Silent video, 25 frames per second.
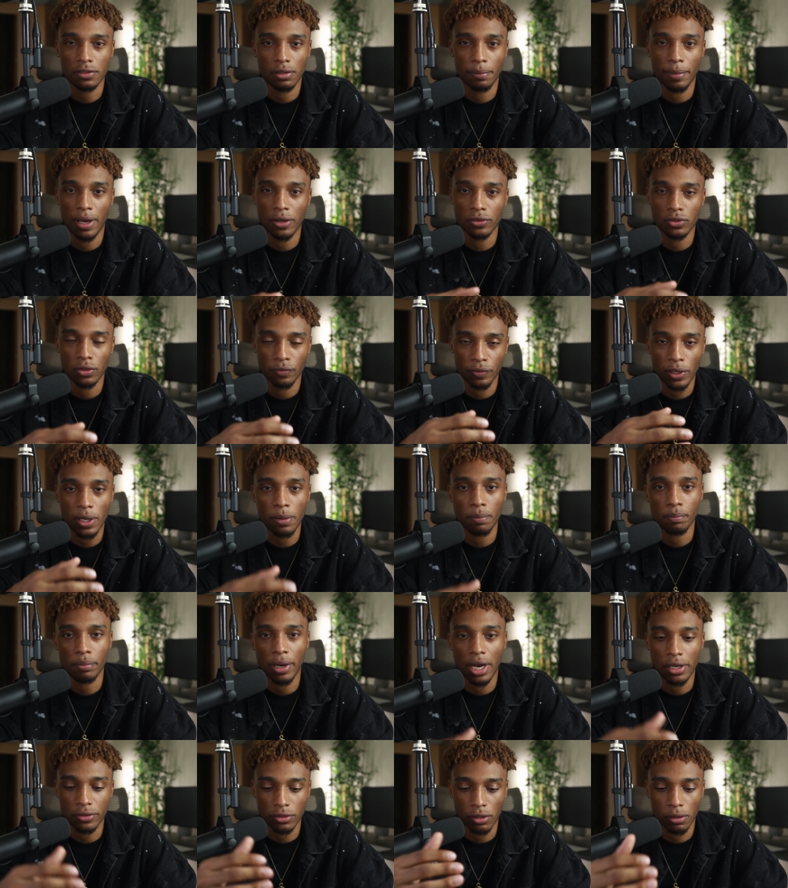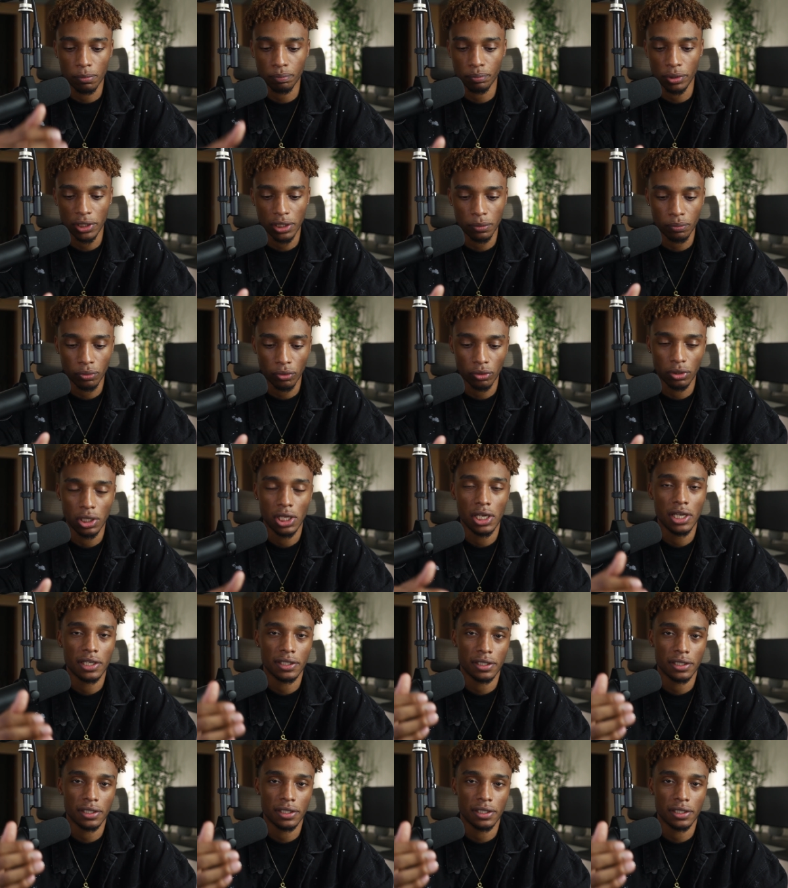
amounts of impact on people